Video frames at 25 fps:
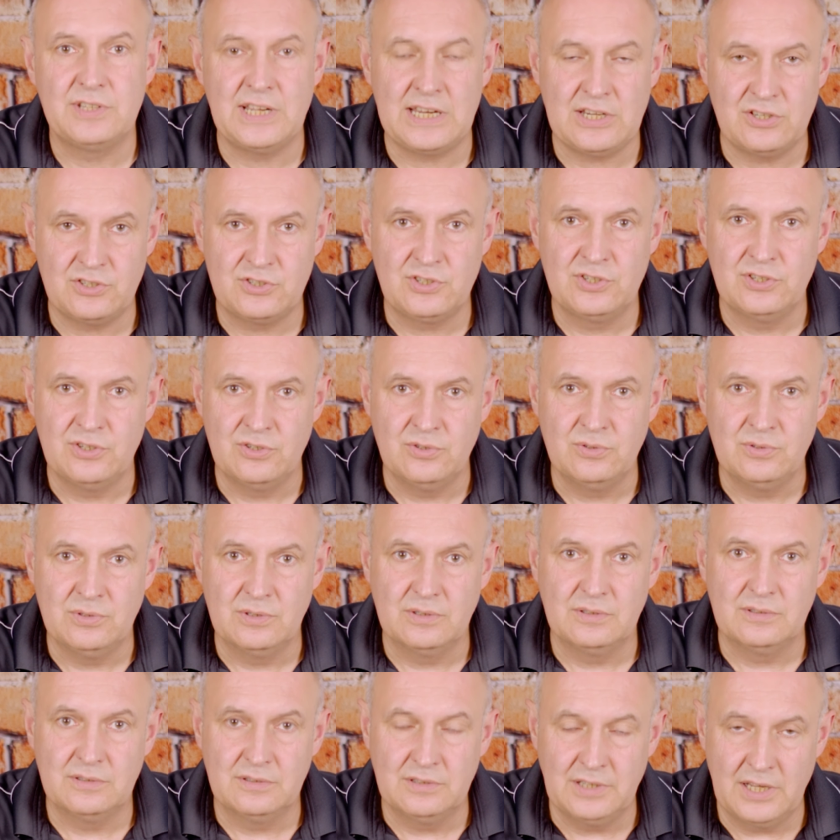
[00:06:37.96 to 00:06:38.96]
these two
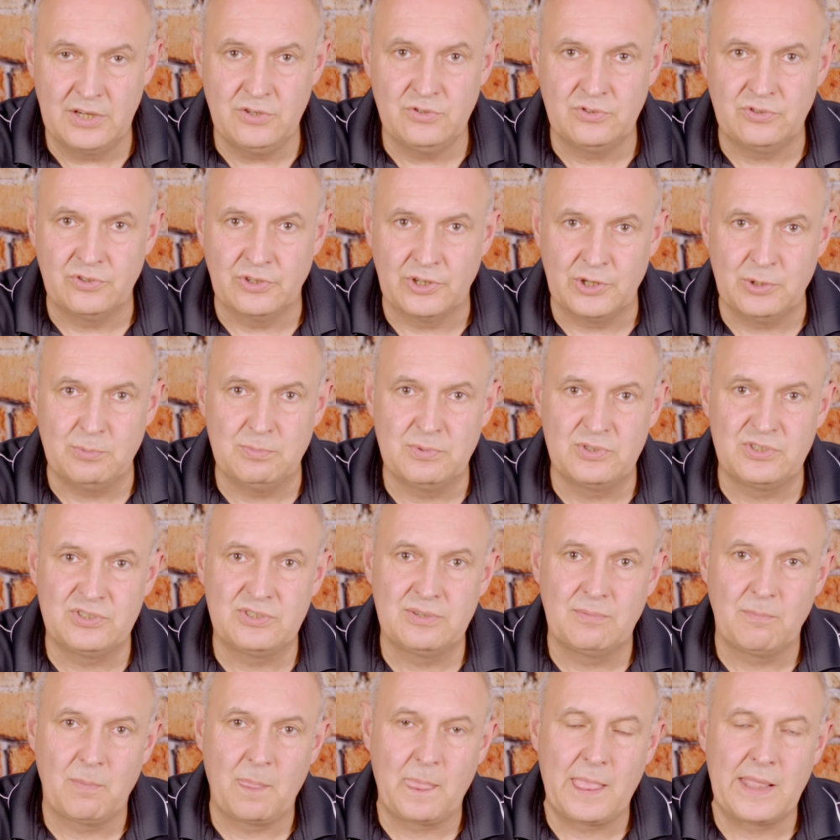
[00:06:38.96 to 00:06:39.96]
load
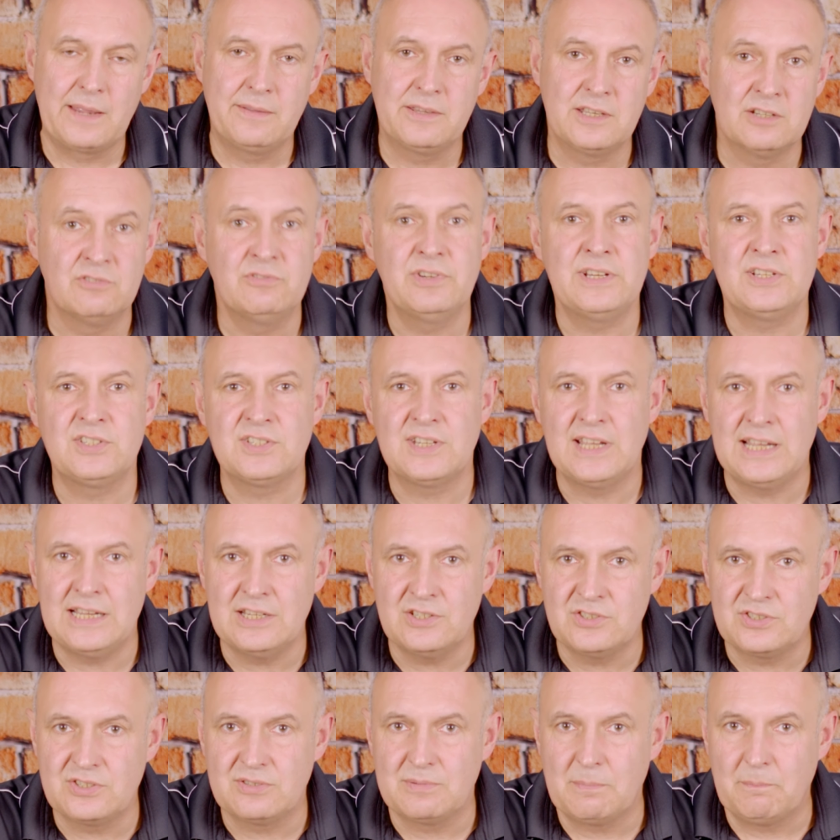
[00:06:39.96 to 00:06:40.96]
groups, the risk
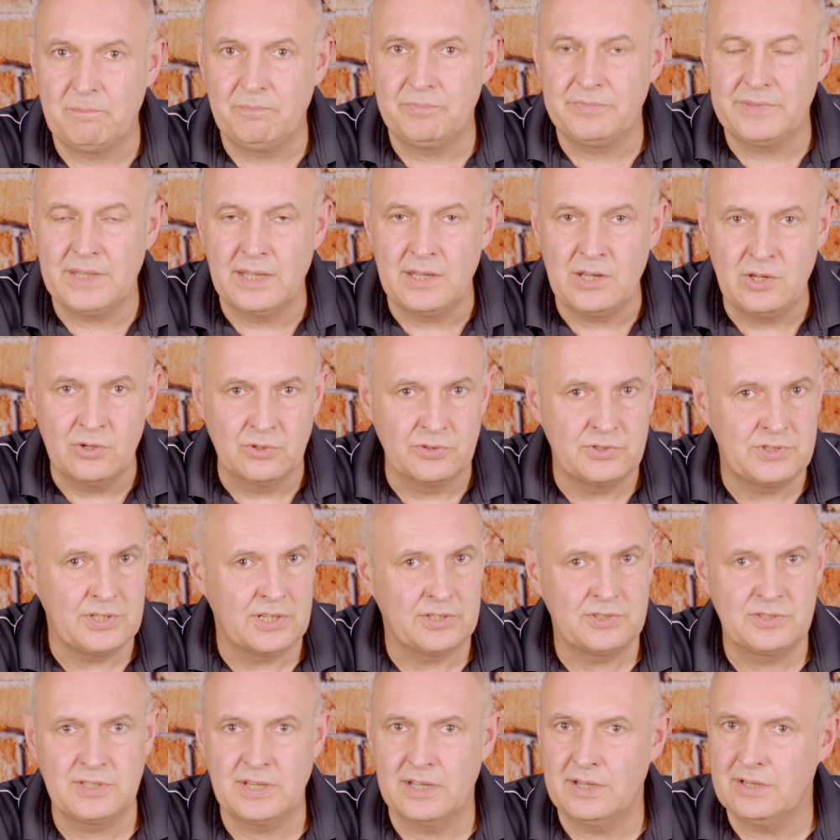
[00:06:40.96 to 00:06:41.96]
is that you're
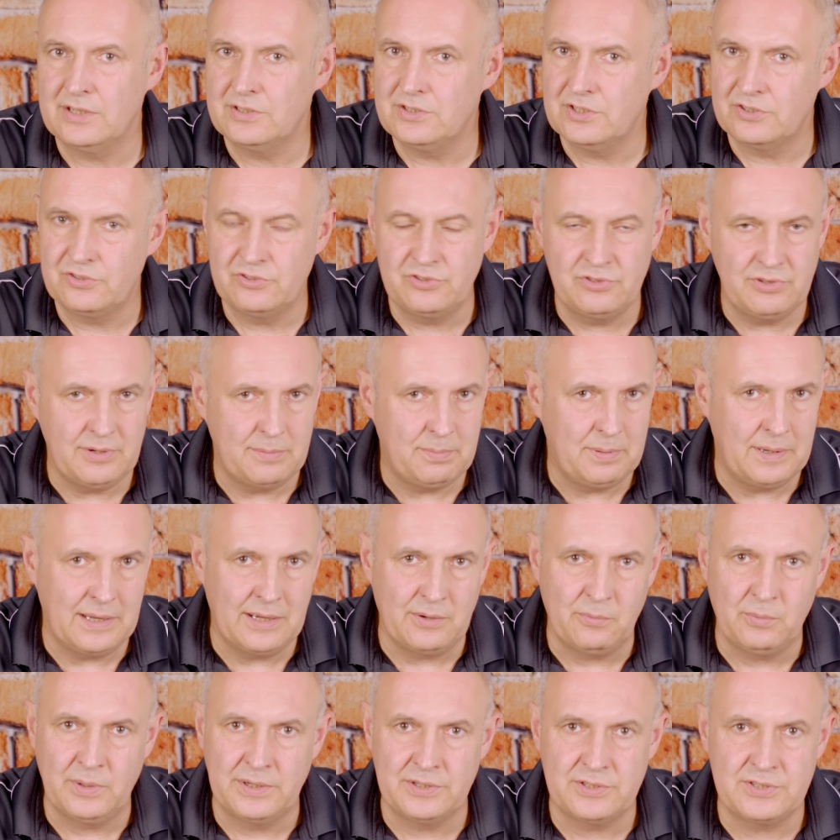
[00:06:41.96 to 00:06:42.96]
just going to trip
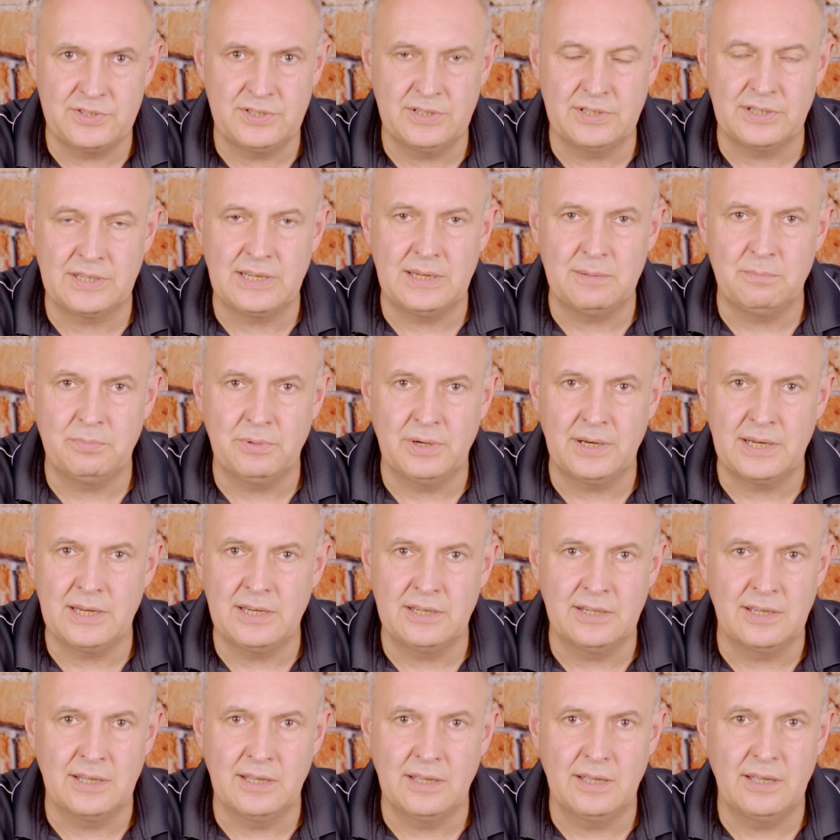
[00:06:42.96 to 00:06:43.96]
out one circuit
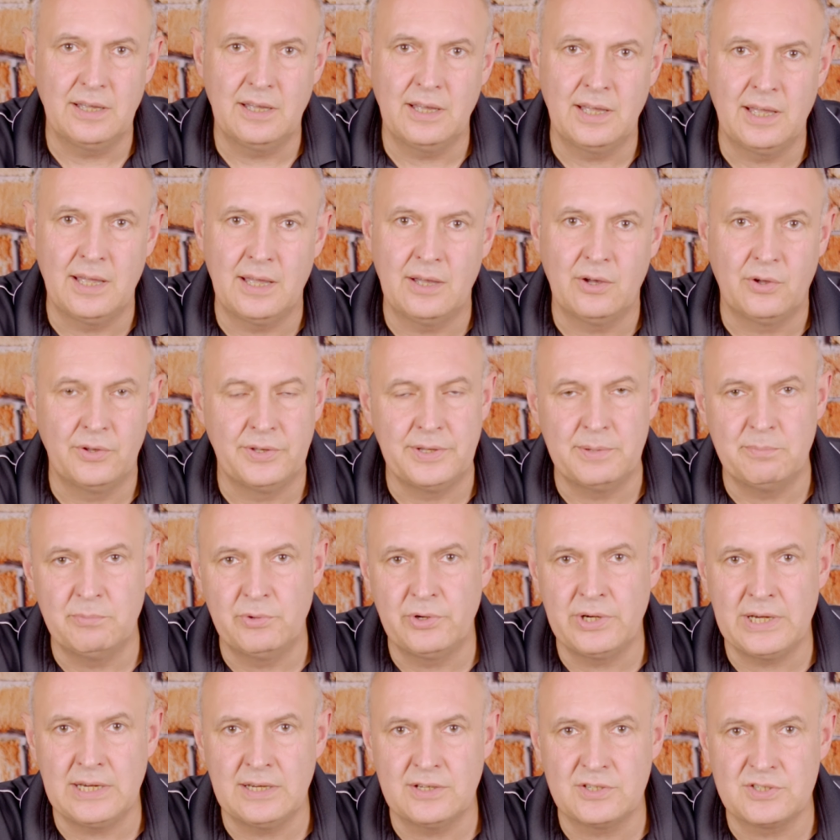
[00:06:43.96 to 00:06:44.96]
breaker on the
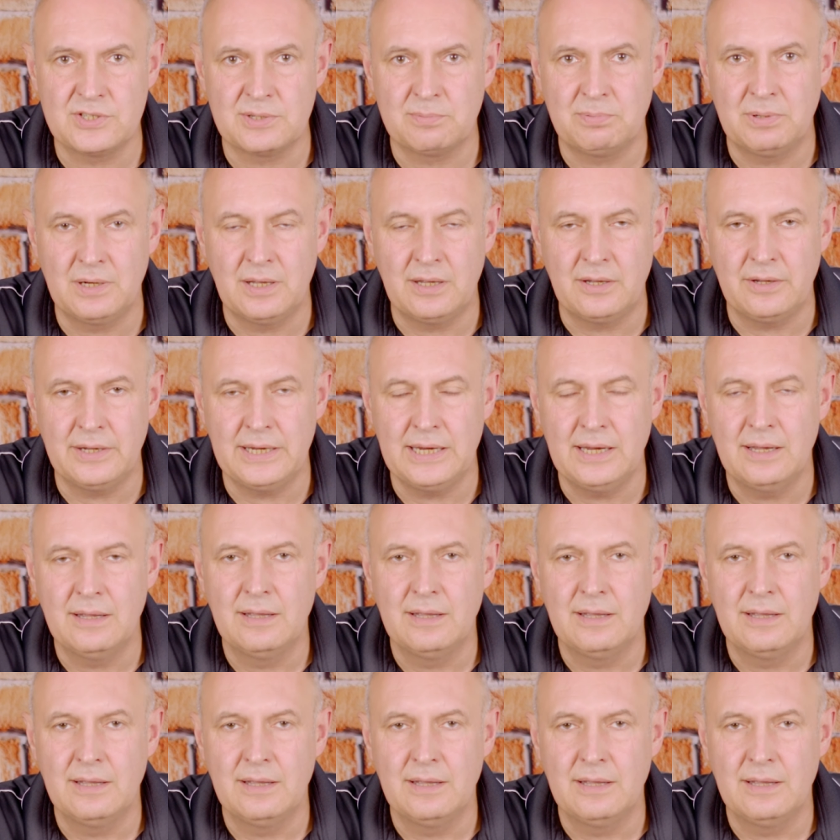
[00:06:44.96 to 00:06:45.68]
marina supply.